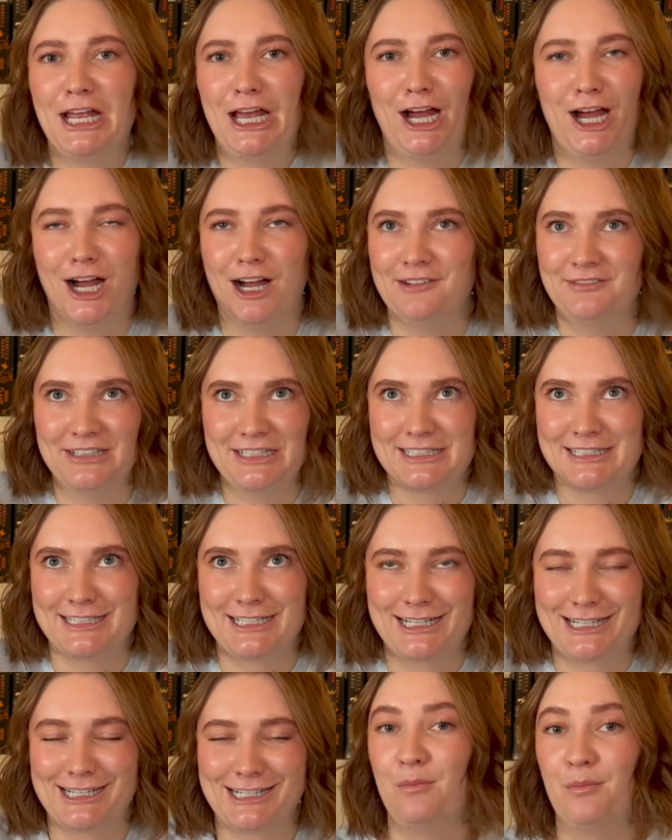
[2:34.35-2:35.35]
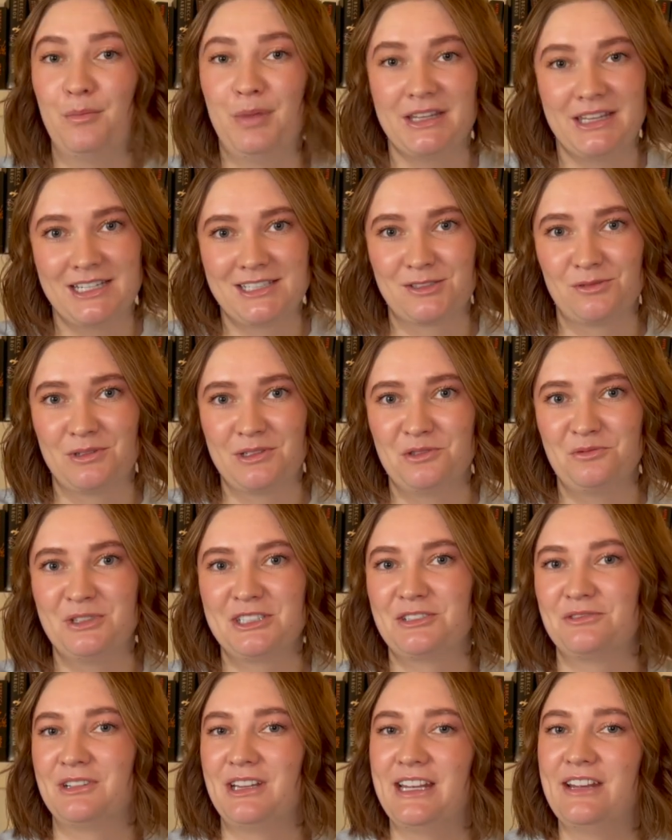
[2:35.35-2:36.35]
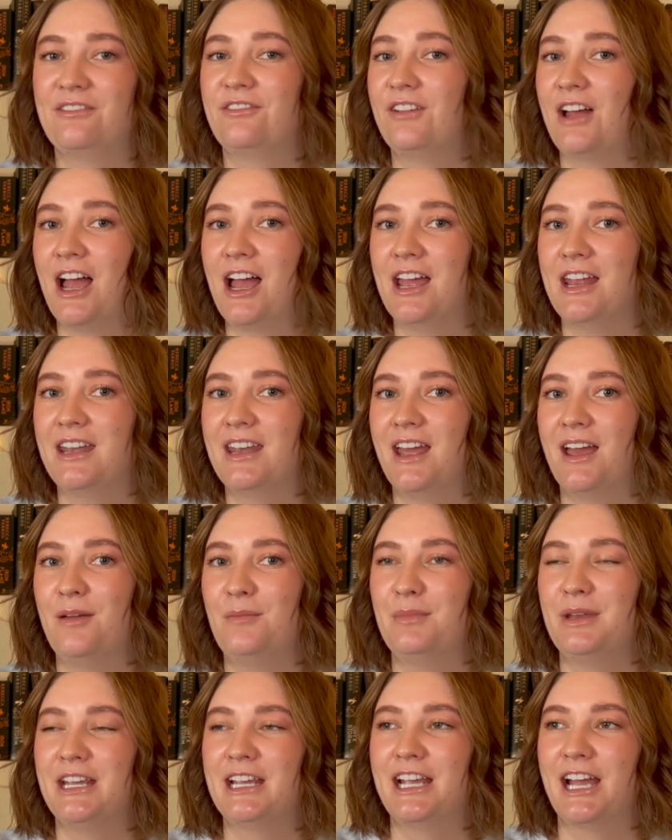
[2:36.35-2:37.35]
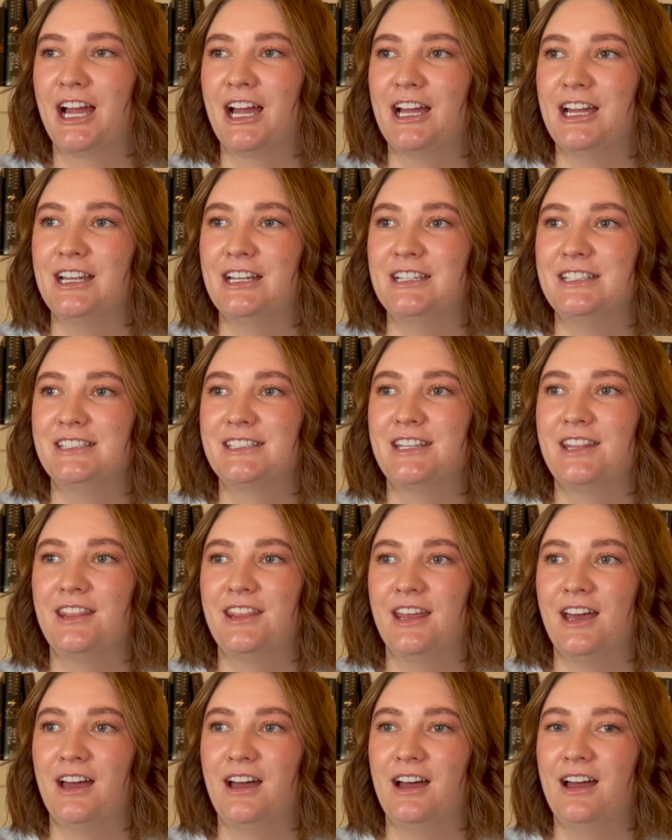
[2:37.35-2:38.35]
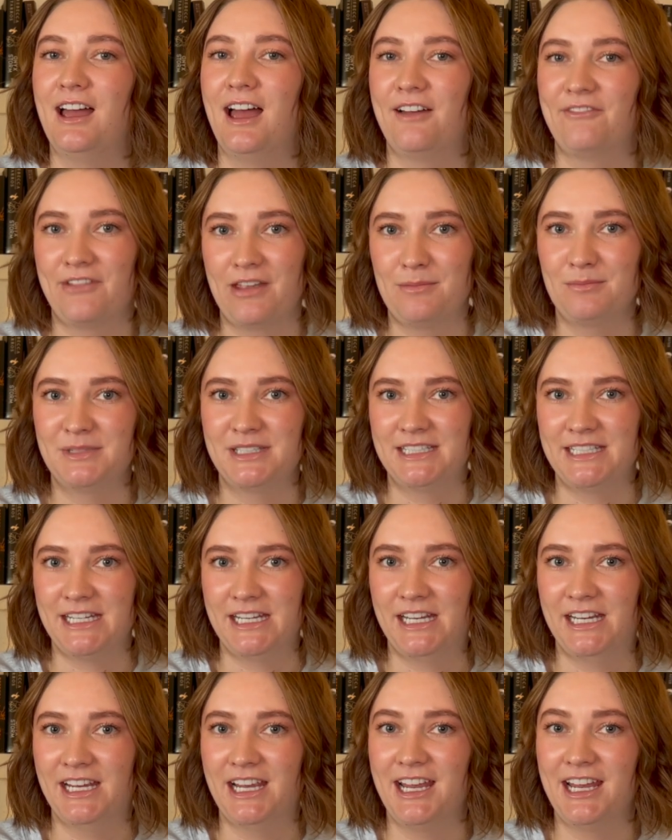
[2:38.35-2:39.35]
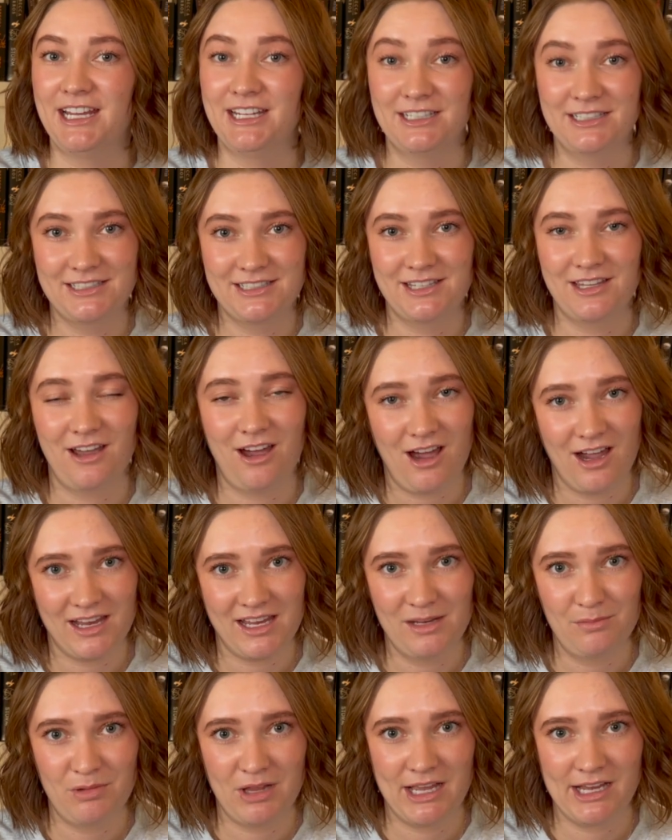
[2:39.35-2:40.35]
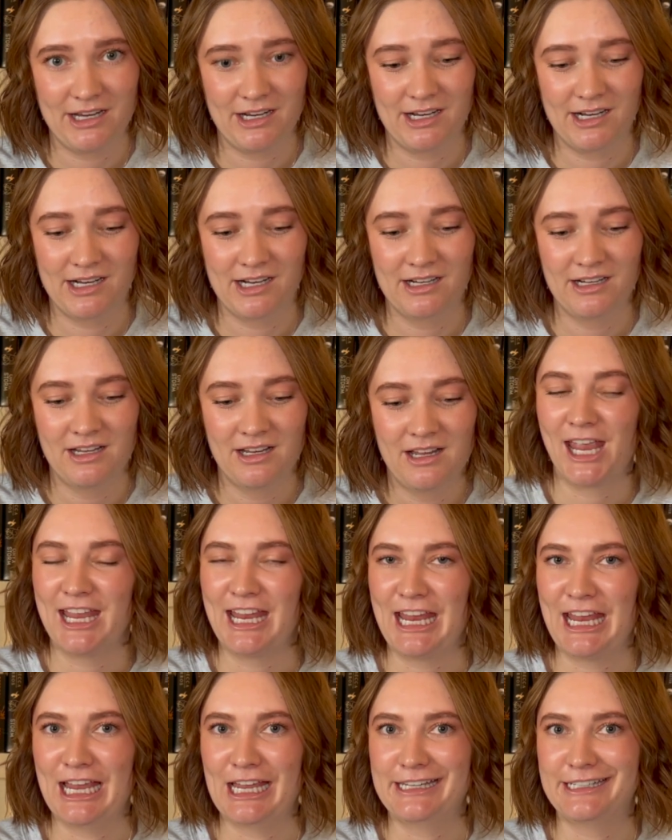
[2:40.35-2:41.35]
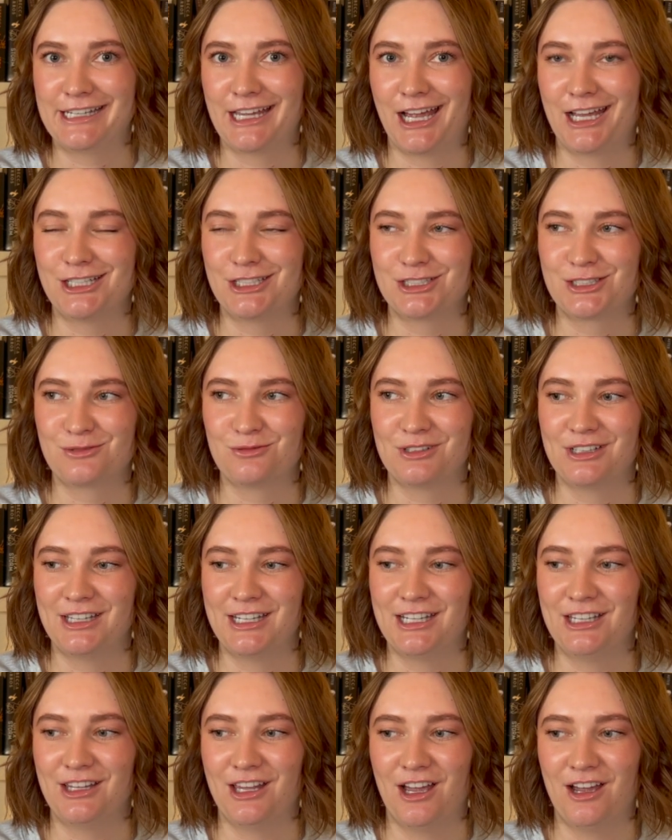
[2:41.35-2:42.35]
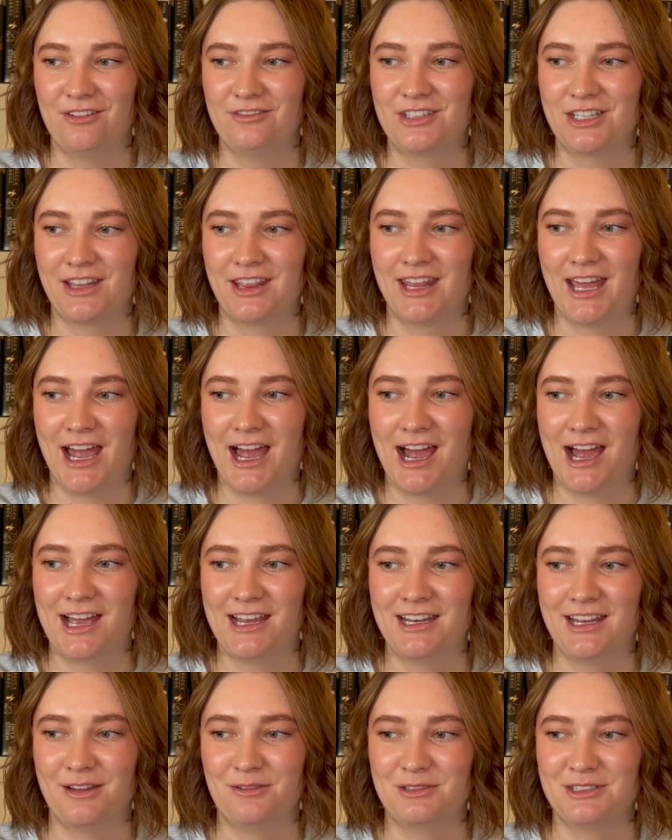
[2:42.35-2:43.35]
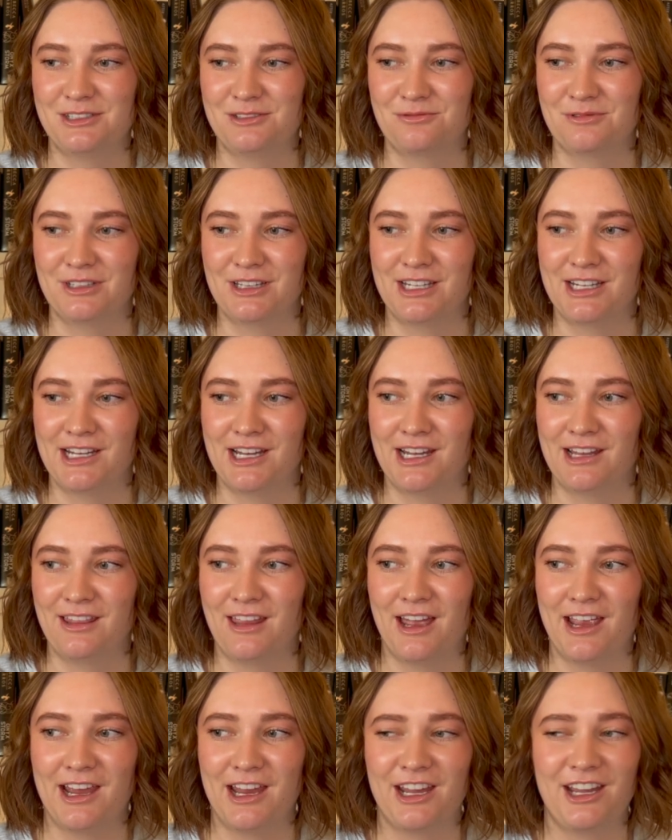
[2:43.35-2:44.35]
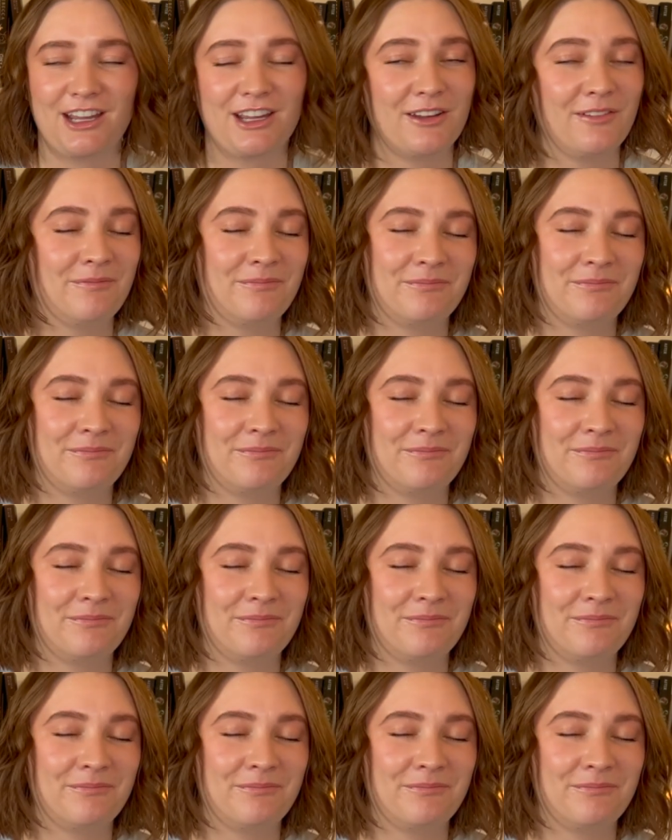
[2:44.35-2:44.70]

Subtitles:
obviously. But this one was really fun because the FMC is the hockey player, and I just really loved that. It was really like